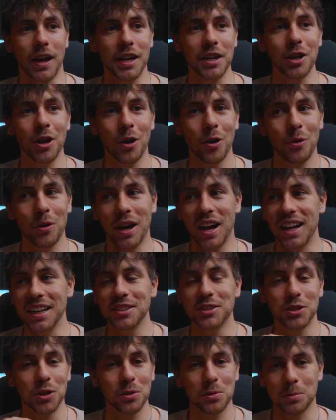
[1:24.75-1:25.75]
I know I
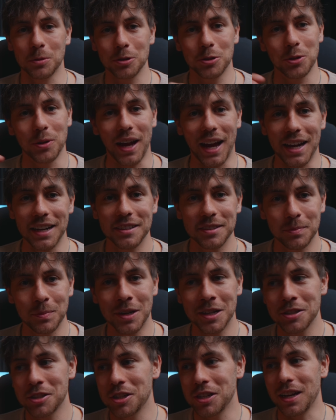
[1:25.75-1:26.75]
don't want to edit
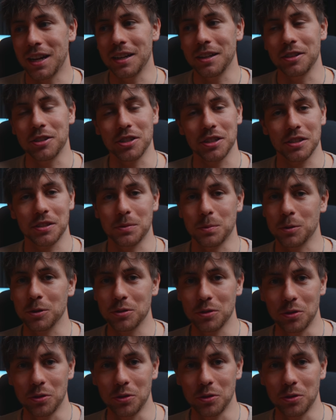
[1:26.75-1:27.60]
much and I just want